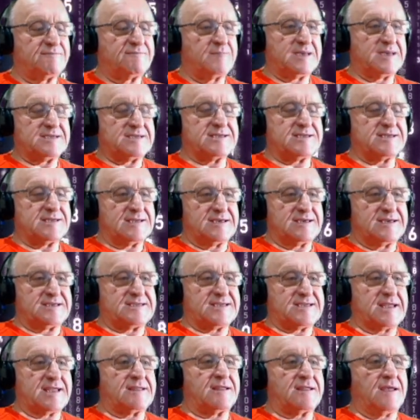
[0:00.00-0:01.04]
basically
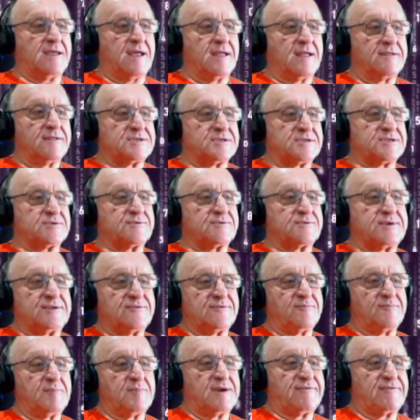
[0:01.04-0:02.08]
sent the
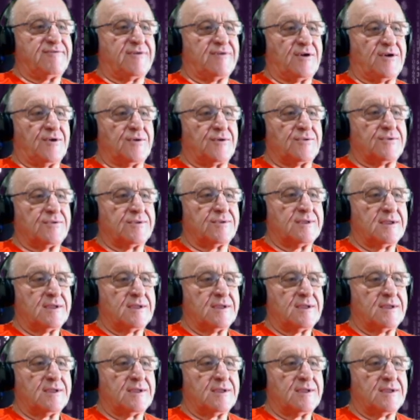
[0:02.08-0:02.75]
screen of my phone